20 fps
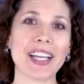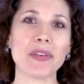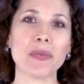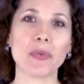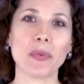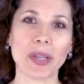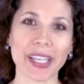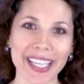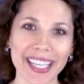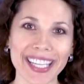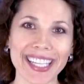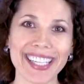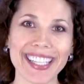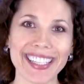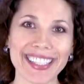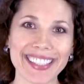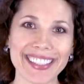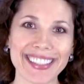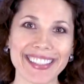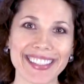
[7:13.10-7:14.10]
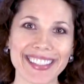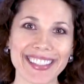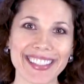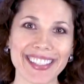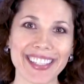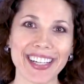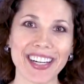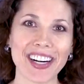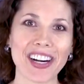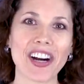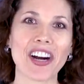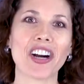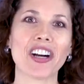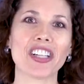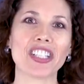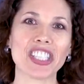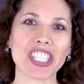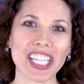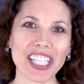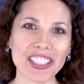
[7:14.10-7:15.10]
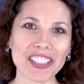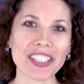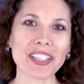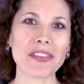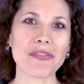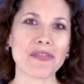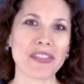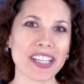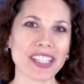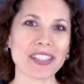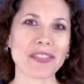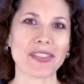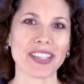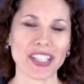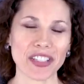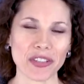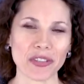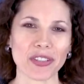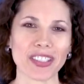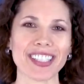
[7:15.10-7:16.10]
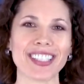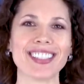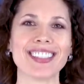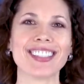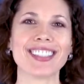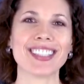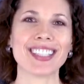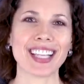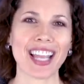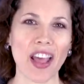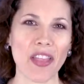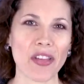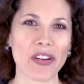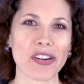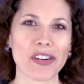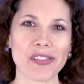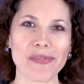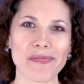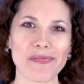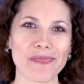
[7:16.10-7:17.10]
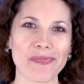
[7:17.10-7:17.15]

and we are changing the face of history together.